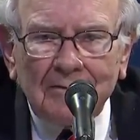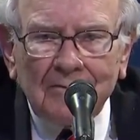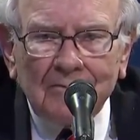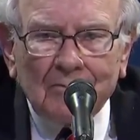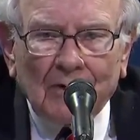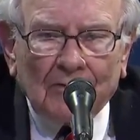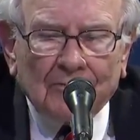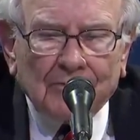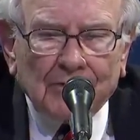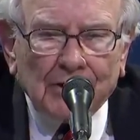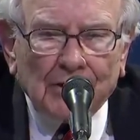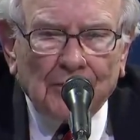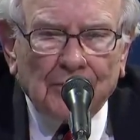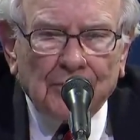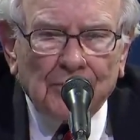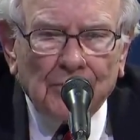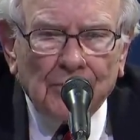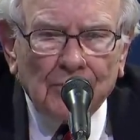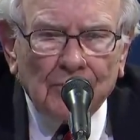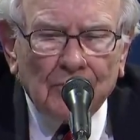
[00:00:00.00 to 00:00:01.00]
roughly a
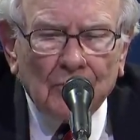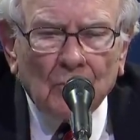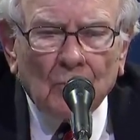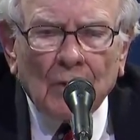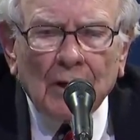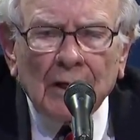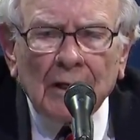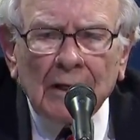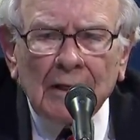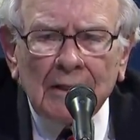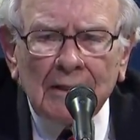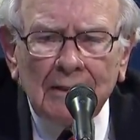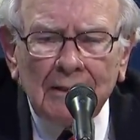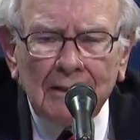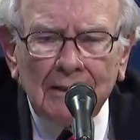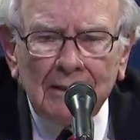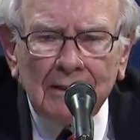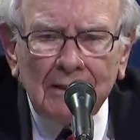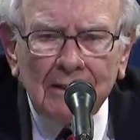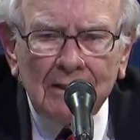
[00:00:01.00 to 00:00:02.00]
third of the way
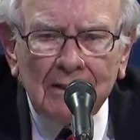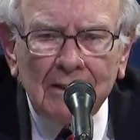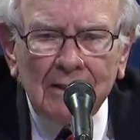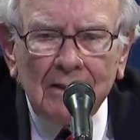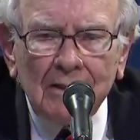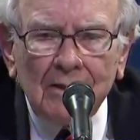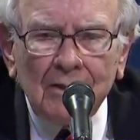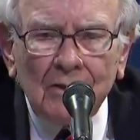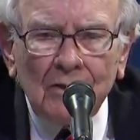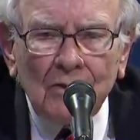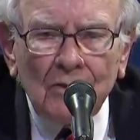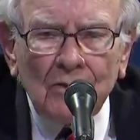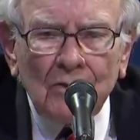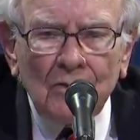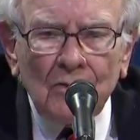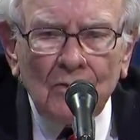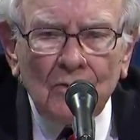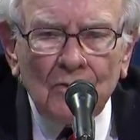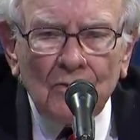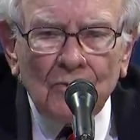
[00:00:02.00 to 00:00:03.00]

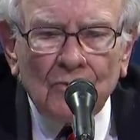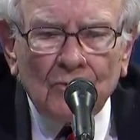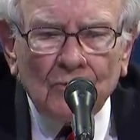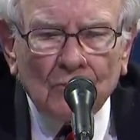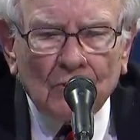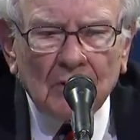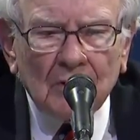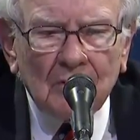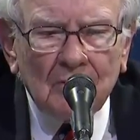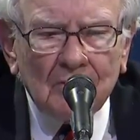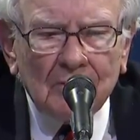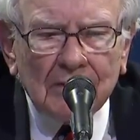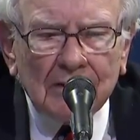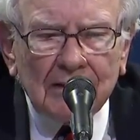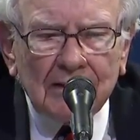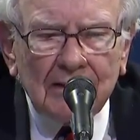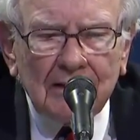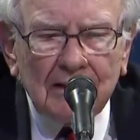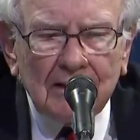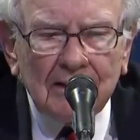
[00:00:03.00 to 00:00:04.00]
through it,
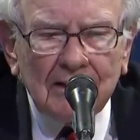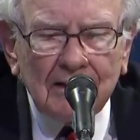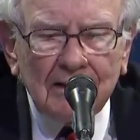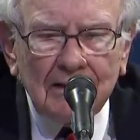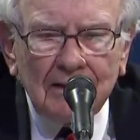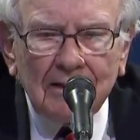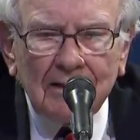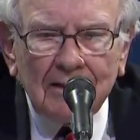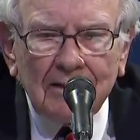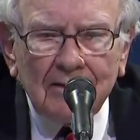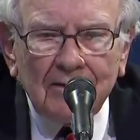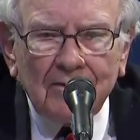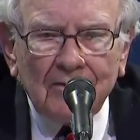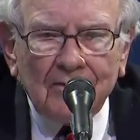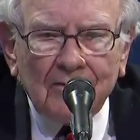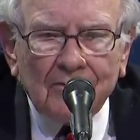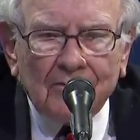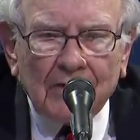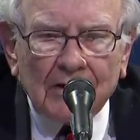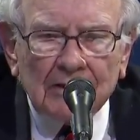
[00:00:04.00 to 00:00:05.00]
we
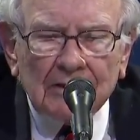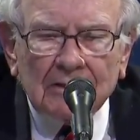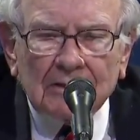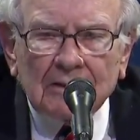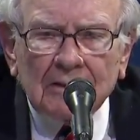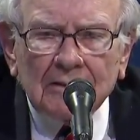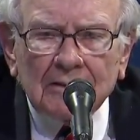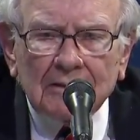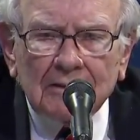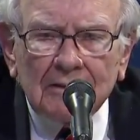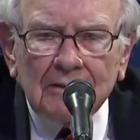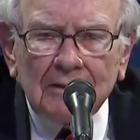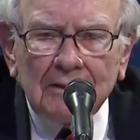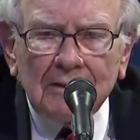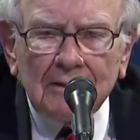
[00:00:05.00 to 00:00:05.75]
faced this